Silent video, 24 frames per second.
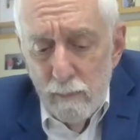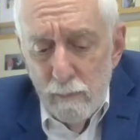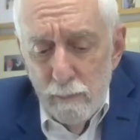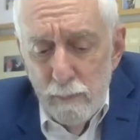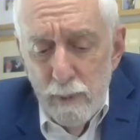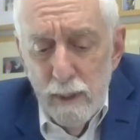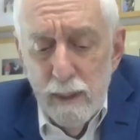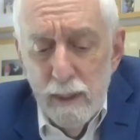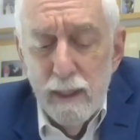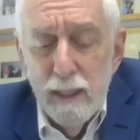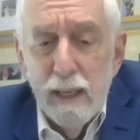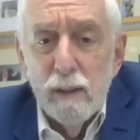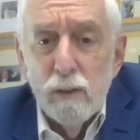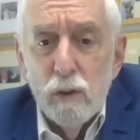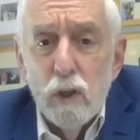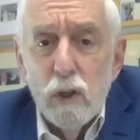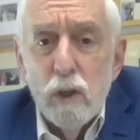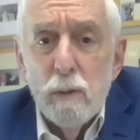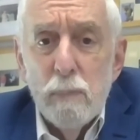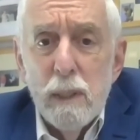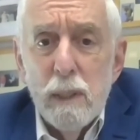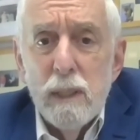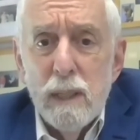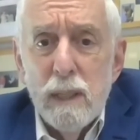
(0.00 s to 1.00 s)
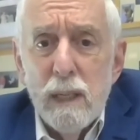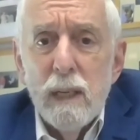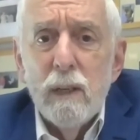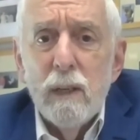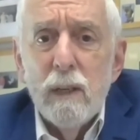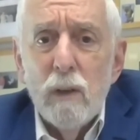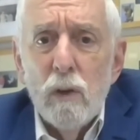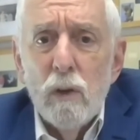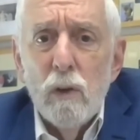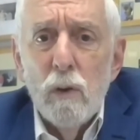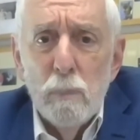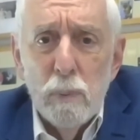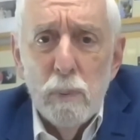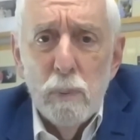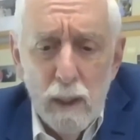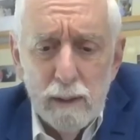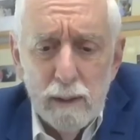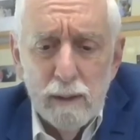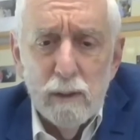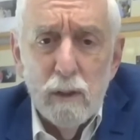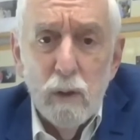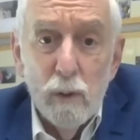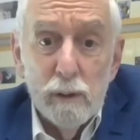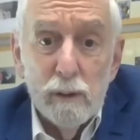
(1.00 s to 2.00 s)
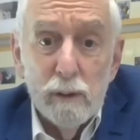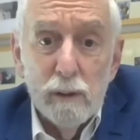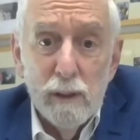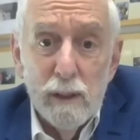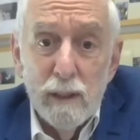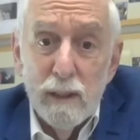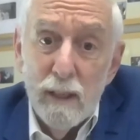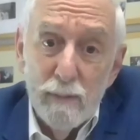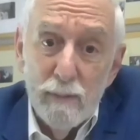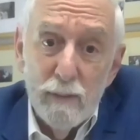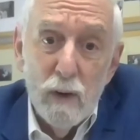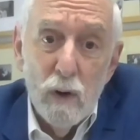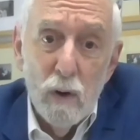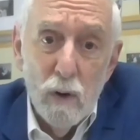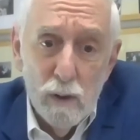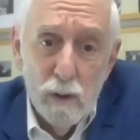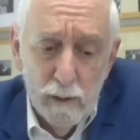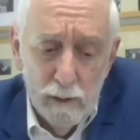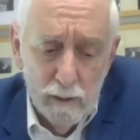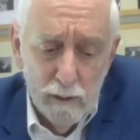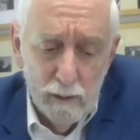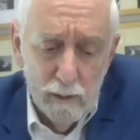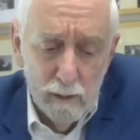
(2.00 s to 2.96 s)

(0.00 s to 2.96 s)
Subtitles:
Being an LGBTQ+ lawyer is even harder.